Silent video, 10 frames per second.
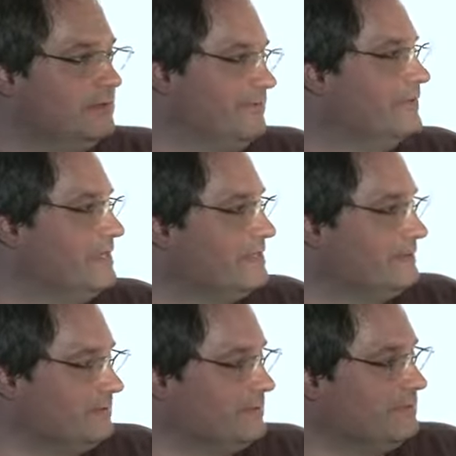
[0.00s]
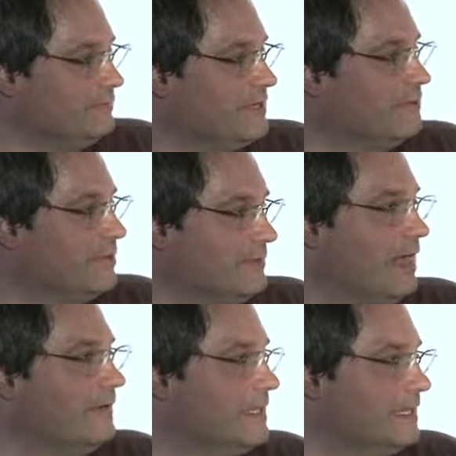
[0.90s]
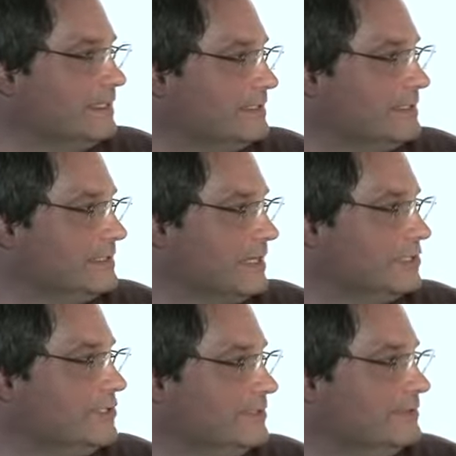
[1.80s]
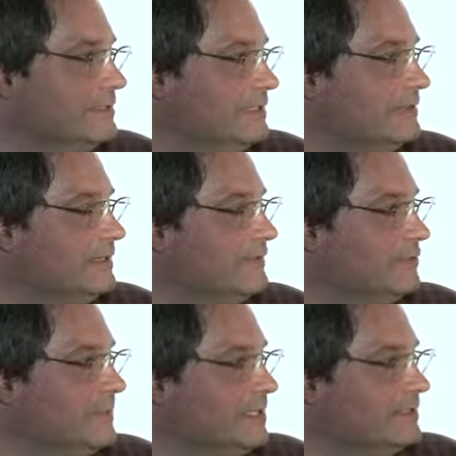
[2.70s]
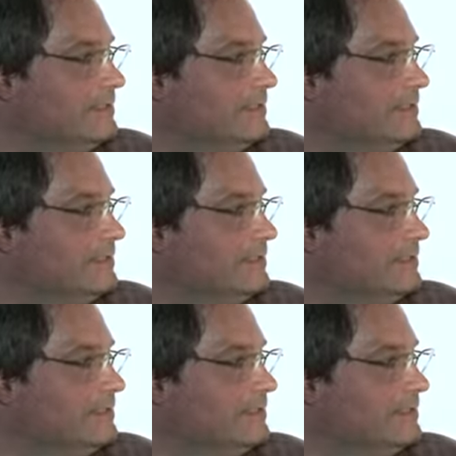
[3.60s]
we can bring Abe into the discussion a little bit.